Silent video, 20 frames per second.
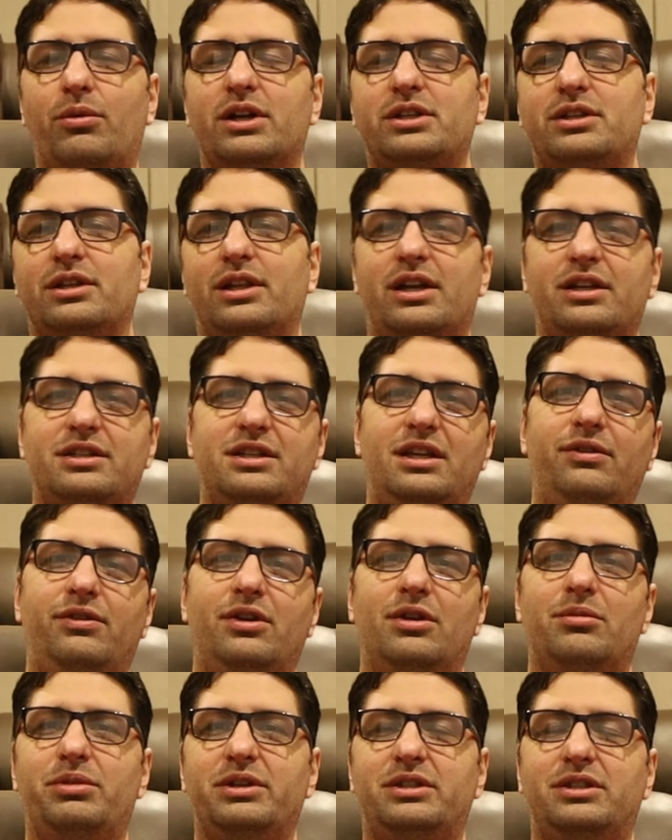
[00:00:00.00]
watch a lot of TV
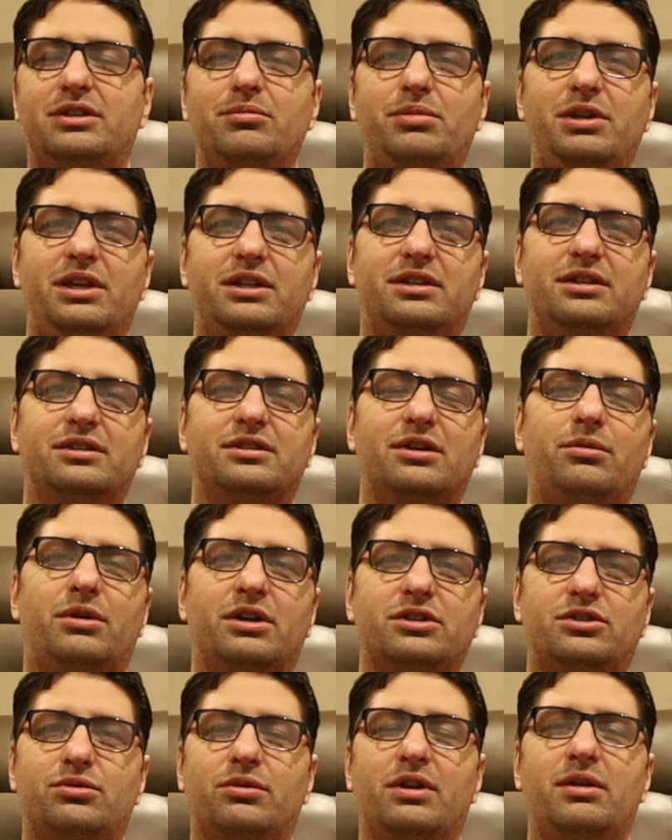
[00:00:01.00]
in bits and pieces. i
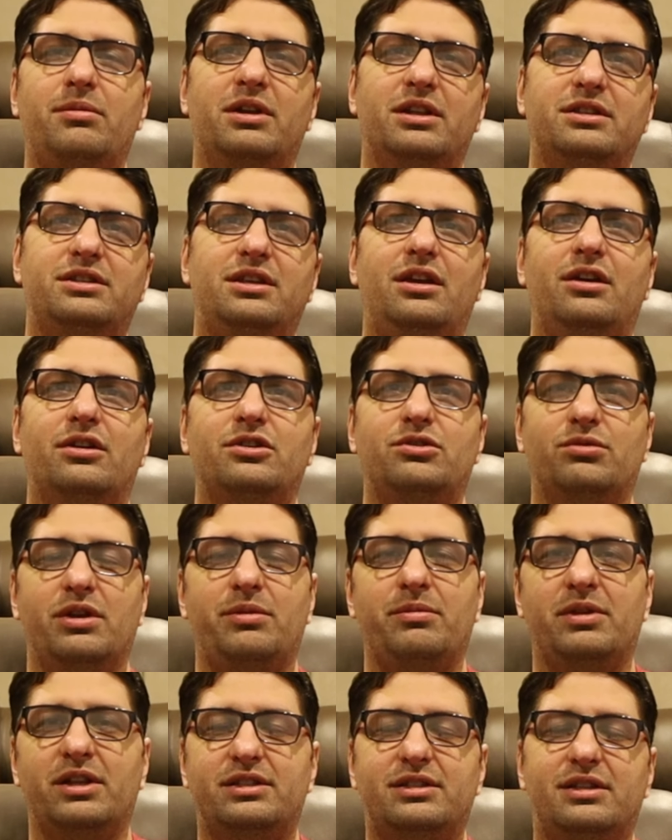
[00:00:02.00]
watch 20 minutes here, 20
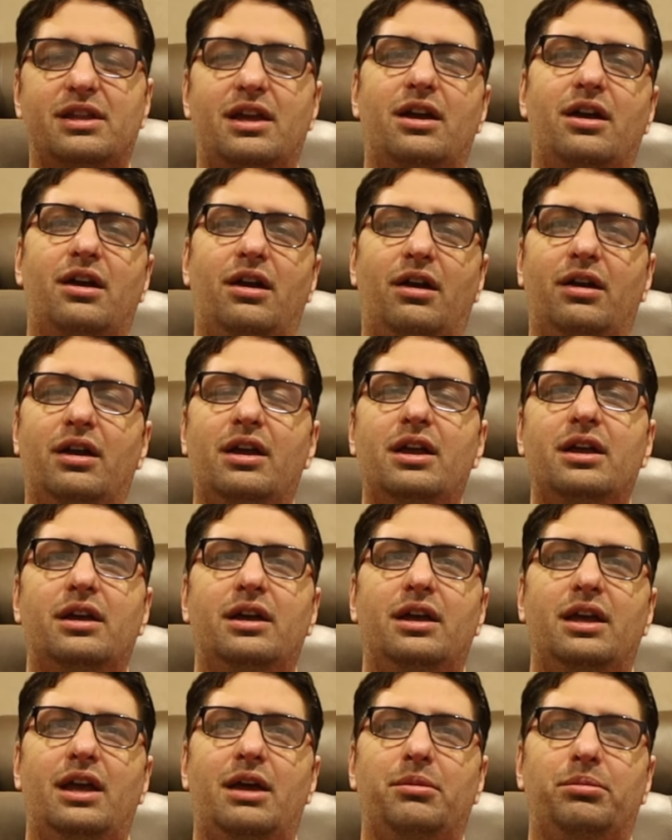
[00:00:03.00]
minutes there,
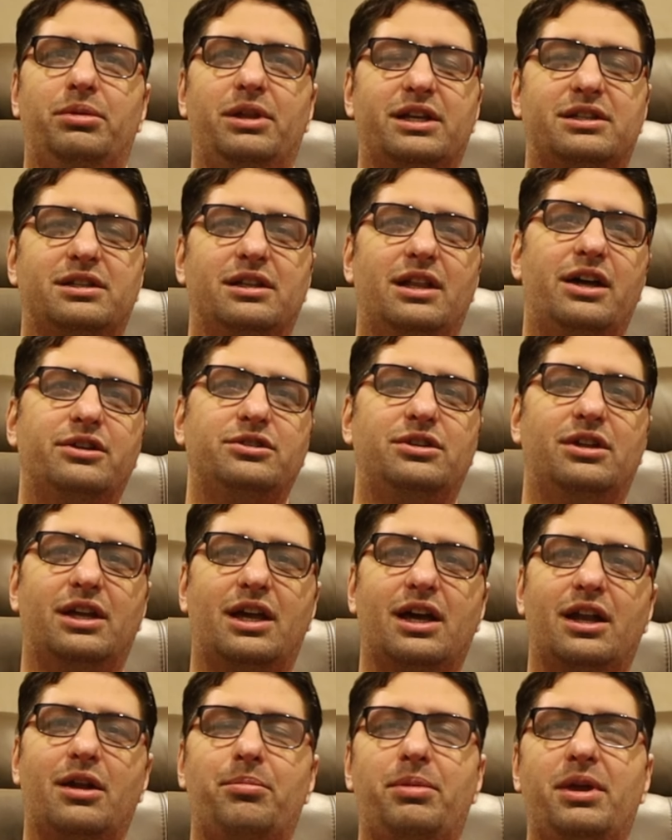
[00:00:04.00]
and Plex allows you to
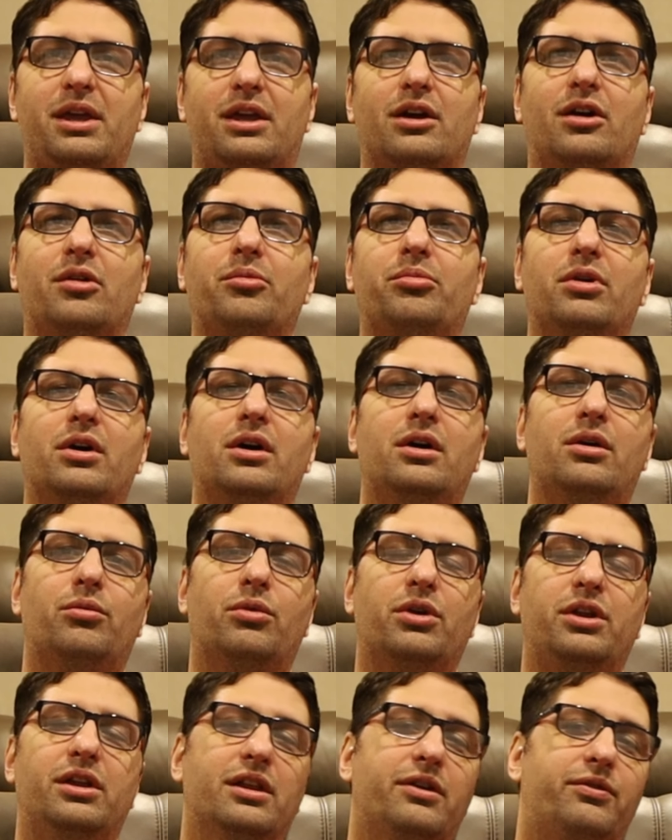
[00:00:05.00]
kind of pick up
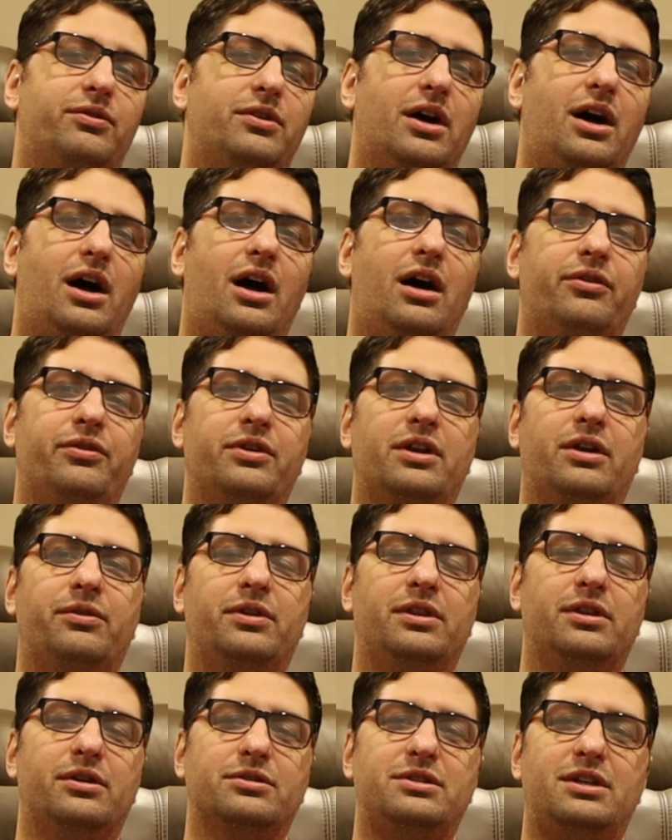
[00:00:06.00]
where you left off in
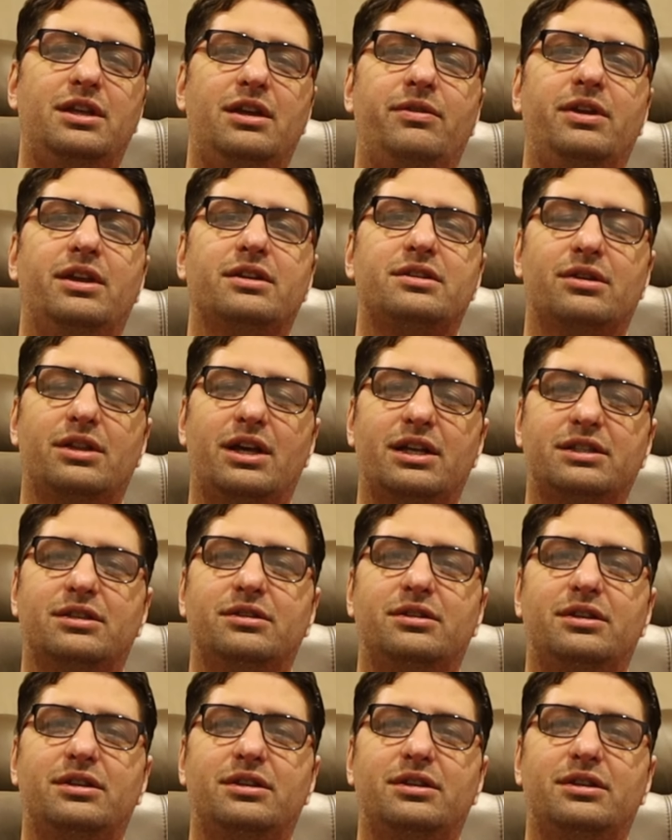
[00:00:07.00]
every little TV. So that's